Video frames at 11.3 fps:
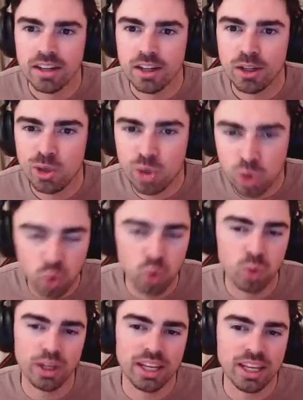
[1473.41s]

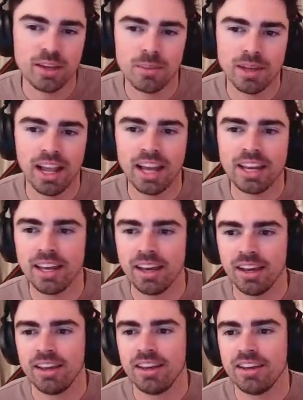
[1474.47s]
schooling in the mid lane here.
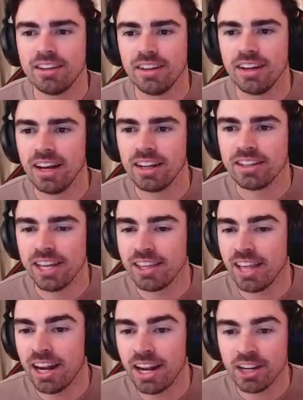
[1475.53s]
ZED99
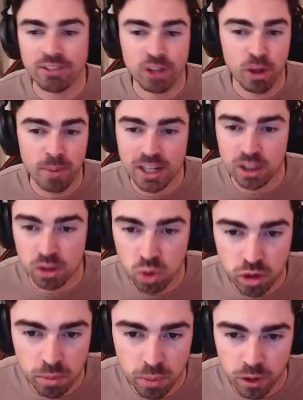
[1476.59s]
gonna have to go back to the
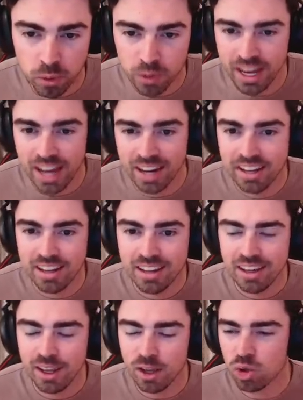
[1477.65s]
drawing board with that
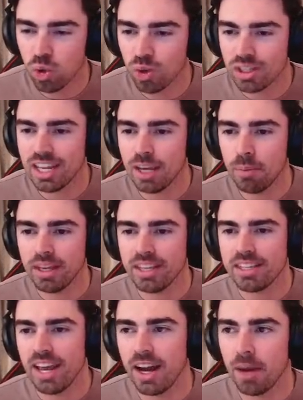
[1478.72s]
exhaust TP
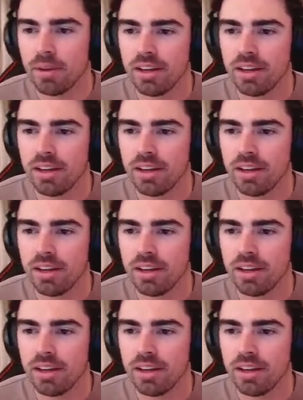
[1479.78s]
setup.